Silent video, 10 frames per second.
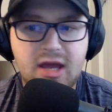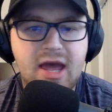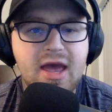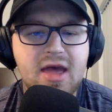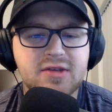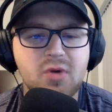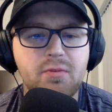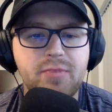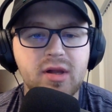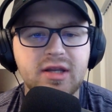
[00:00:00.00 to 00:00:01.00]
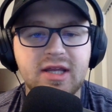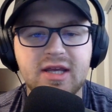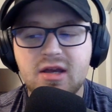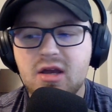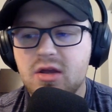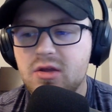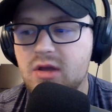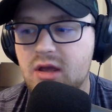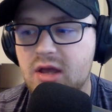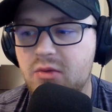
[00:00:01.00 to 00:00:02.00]
His mobility.
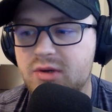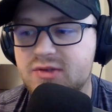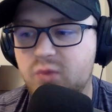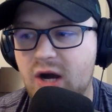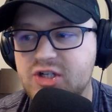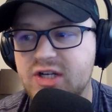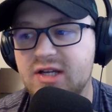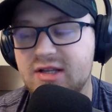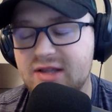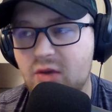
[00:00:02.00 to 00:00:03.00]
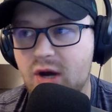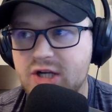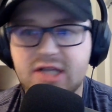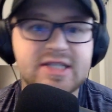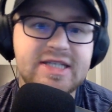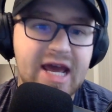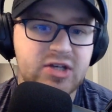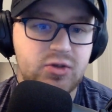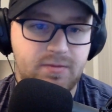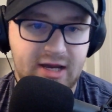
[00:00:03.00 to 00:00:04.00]
It was watching a
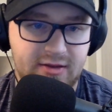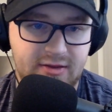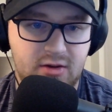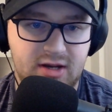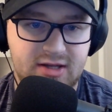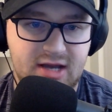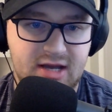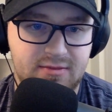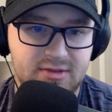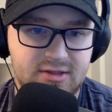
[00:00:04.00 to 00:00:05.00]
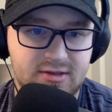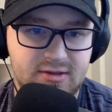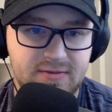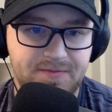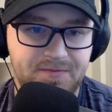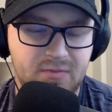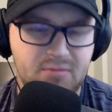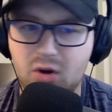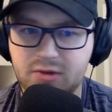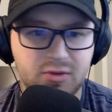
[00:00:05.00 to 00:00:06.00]
statue back there at times.
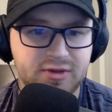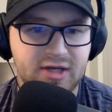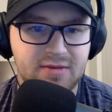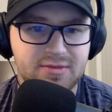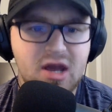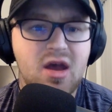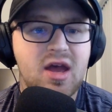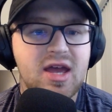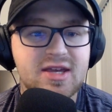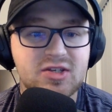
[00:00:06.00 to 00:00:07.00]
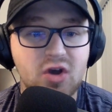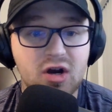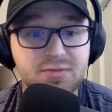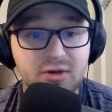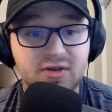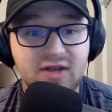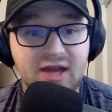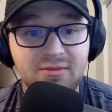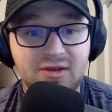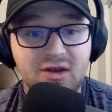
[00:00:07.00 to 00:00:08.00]
Multiple times. His yards per
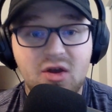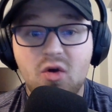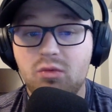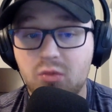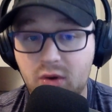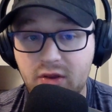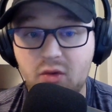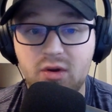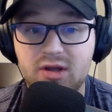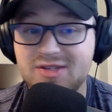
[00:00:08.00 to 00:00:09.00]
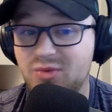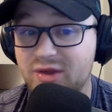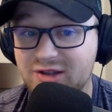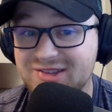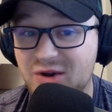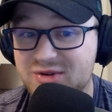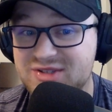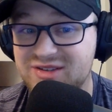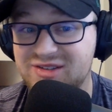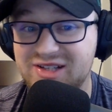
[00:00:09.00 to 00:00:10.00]
attempt is one of the
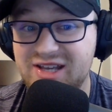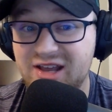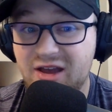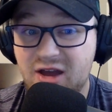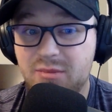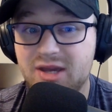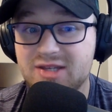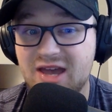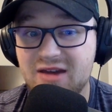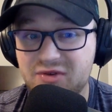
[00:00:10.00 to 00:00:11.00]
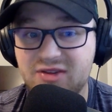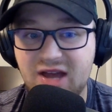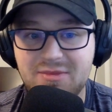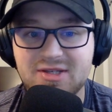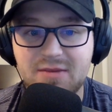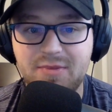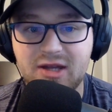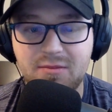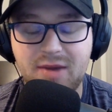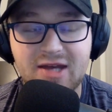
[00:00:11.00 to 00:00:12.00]
lowest in the league because every time he stepped
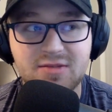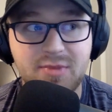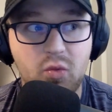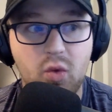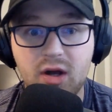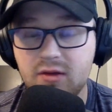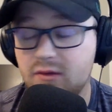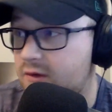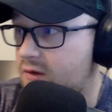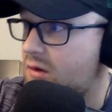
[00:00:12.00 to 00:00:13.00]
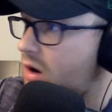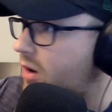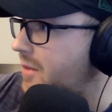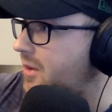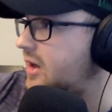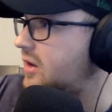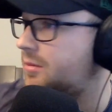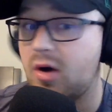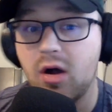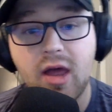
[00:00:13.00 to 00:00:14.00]
back to pass, it'd be 1, 2, all right, I'm getting the
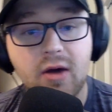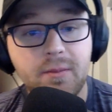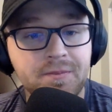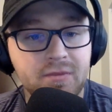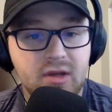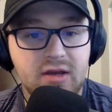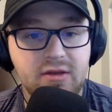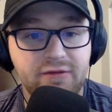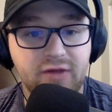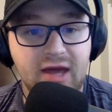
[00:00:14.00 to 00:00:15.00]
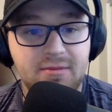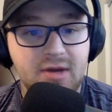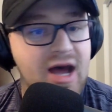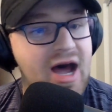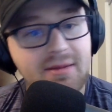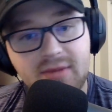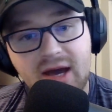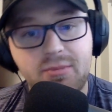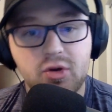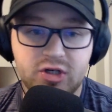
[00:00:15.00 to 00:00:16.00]
ball out in the flat. I'm
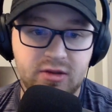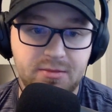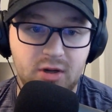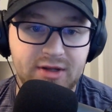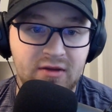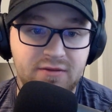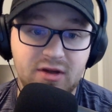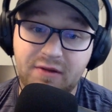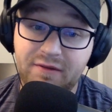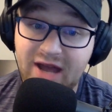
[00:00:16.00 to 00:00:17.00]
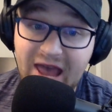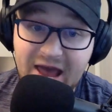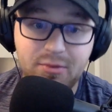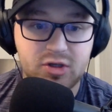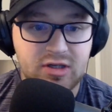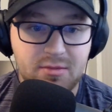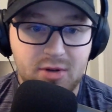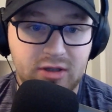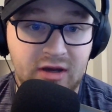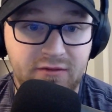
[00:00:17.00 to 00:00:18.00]
not pushing the ball downfield. If I am pushing the
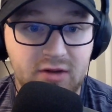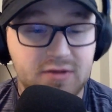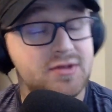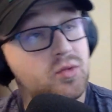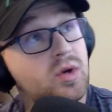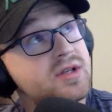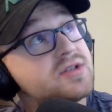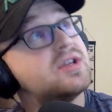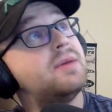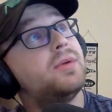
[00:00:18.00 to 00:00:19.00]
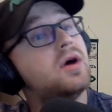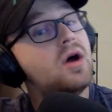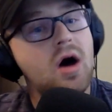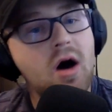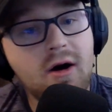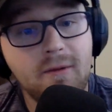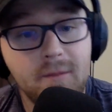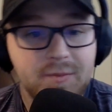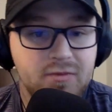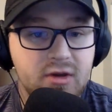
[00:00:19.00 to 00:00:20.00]
ball downfield, it's one step. Oh,
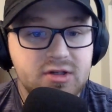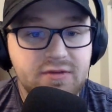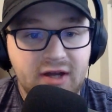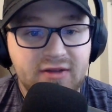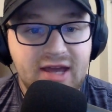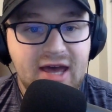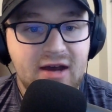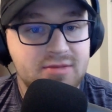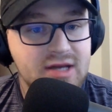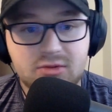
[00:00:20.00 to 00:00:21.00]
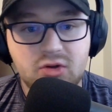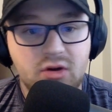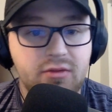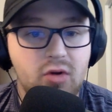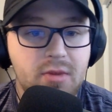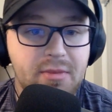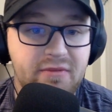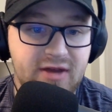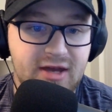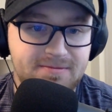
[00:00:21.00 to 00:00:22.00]
there's Devontae Adams. I'm just going to throw him up a
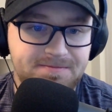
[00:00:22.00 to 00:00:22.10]
fake.